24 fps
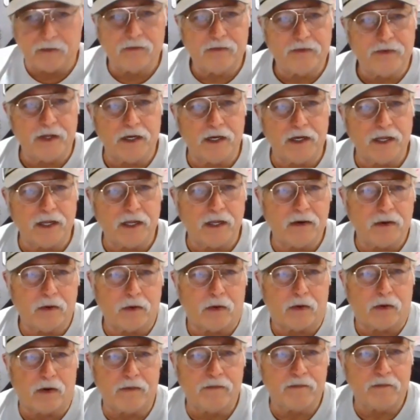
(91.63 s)
in, or
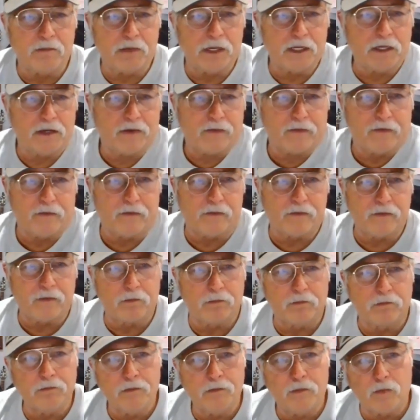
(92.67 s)
even be different from
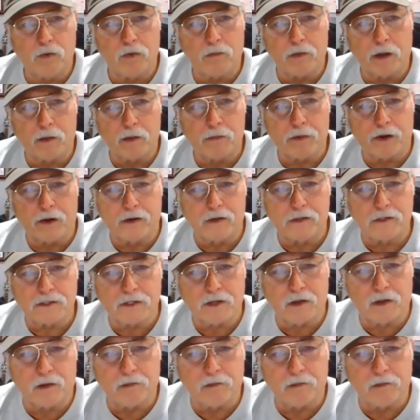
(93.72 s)
what my parents saw.